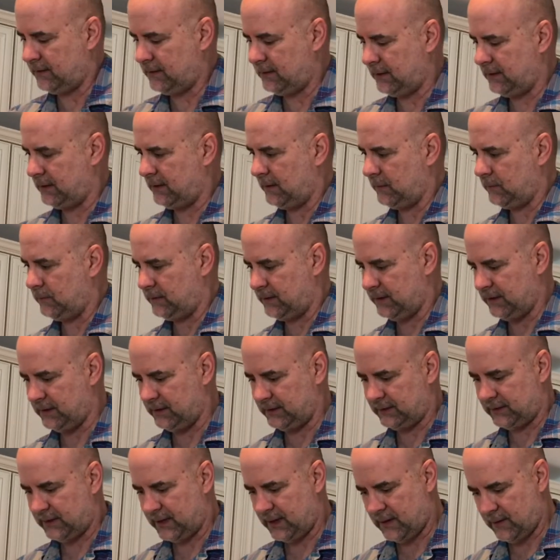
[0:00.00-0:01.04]
thing they want you
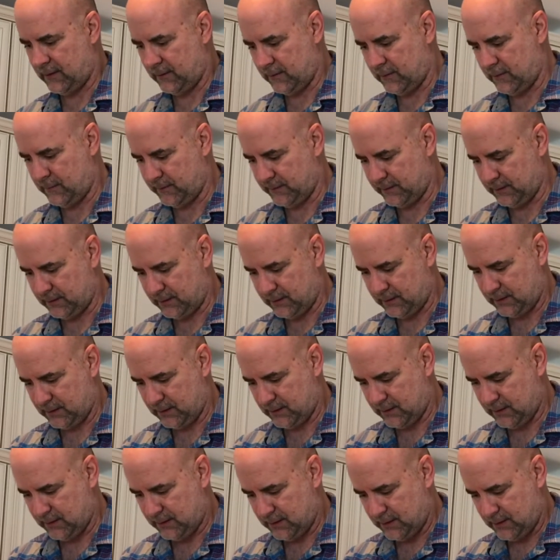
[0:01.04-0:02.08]
to tear open.
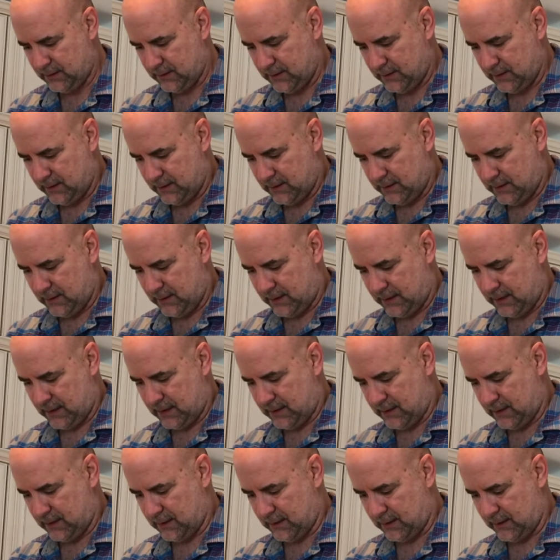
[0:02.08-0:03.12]

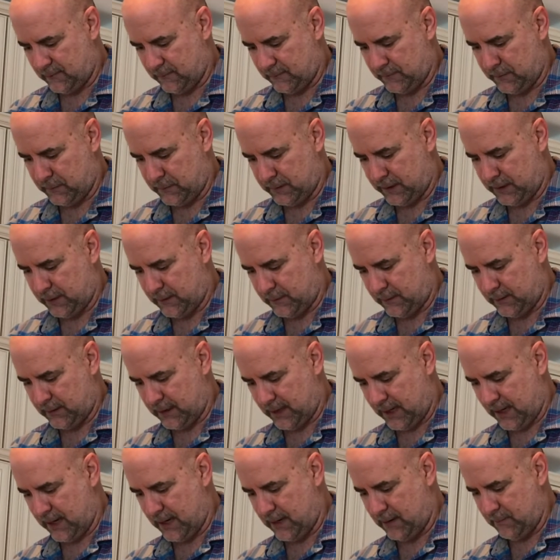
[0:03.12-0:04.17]
And we would go to
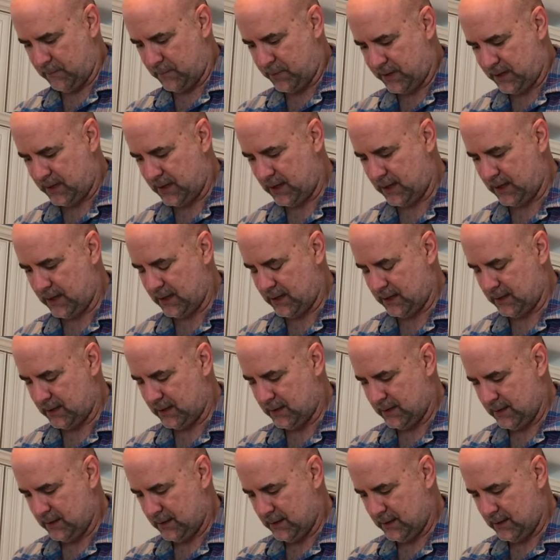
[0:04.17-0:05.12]
the A&P, and